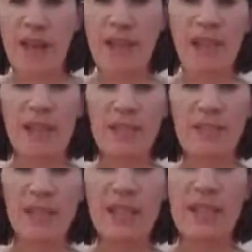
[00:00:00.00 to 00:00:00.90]
And that is
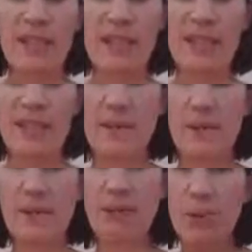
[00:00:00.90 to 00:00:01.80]
what Jesus is saying
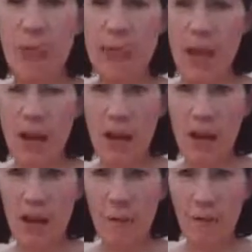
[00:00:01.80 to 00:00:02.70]
to us. We
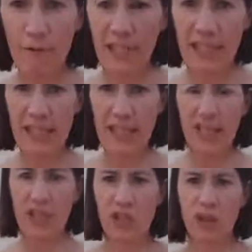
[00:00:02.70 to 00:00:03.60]
are
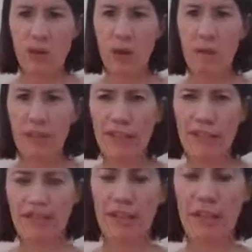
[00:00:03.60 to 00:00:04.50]
invited to a
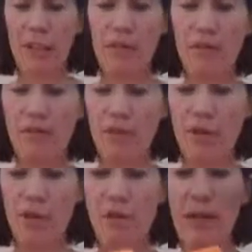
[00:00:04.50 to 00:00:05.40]
fantastic
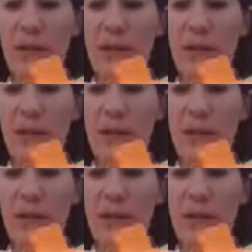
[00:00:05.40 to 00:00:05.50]
royal